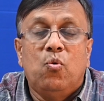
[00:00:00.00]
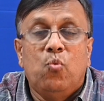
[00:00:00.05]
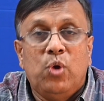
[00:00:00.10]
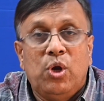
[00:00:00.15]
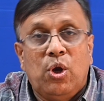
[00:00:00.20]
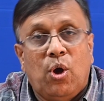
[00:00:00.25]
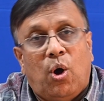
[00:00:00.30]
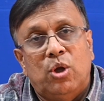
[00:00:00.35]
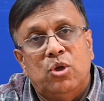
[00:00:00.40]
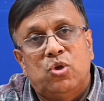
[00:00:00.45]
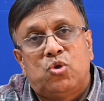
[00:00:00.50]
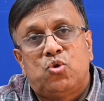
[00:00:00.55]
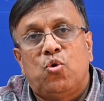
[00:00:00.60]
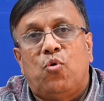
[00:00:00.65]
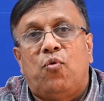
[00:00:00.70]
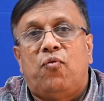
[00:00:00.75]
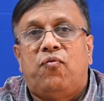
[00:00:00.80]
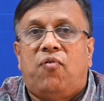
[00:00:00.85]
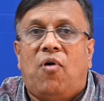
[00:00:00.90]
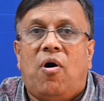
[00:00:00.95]
will also
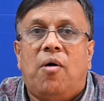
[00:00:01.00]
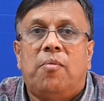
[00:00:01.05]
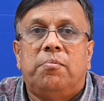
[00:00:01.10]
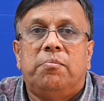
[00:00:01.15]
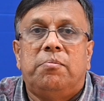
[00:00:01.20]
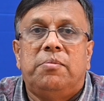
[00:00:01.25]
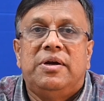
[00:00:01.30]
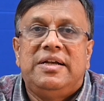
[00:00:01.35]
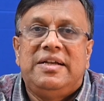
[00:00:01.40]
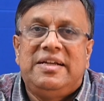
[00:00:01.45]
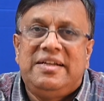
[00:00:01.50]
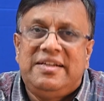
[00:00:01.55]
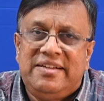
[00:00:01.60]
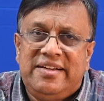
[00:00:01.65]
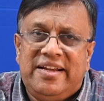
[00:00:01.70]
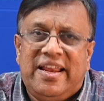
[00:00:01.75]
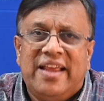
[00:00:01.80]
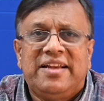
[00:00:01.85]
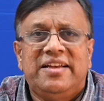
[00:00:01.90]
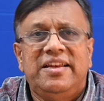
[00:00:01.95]
form
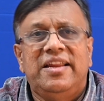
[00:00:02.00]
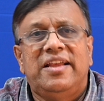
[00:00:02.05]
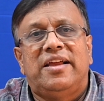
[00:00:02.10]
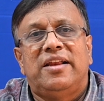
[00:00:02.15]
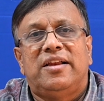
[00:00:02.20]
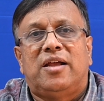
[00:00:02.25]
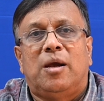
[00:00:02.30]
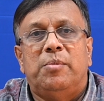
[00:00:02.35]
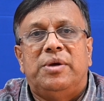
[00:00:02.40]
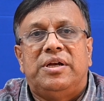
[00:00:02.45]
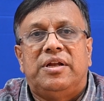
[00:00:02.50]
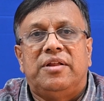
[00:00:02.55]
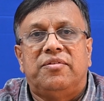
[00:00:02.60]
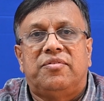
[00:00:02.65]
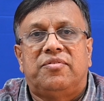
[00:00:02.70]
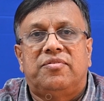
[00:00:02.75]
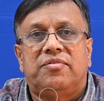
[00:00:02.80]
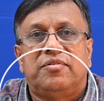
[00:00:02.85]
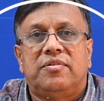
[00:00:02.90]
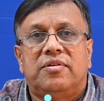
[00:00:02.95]
technical
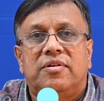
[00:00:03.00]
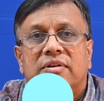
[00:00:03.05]
committees.